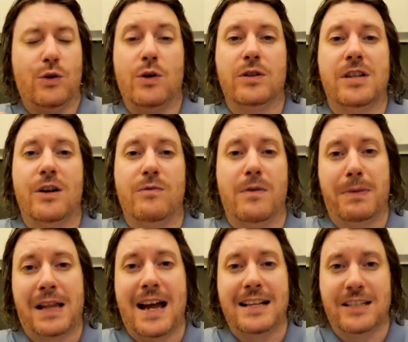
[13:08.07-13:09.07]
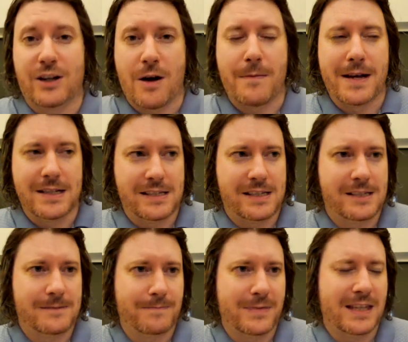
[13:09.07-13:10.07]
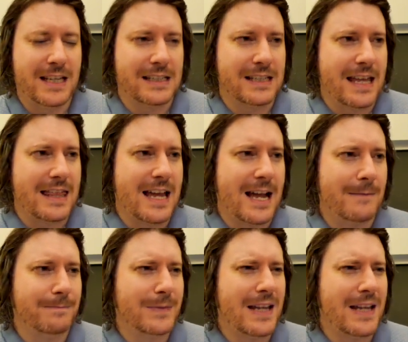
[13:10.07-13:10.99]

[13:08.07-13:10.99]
auto reply to comments and things like that.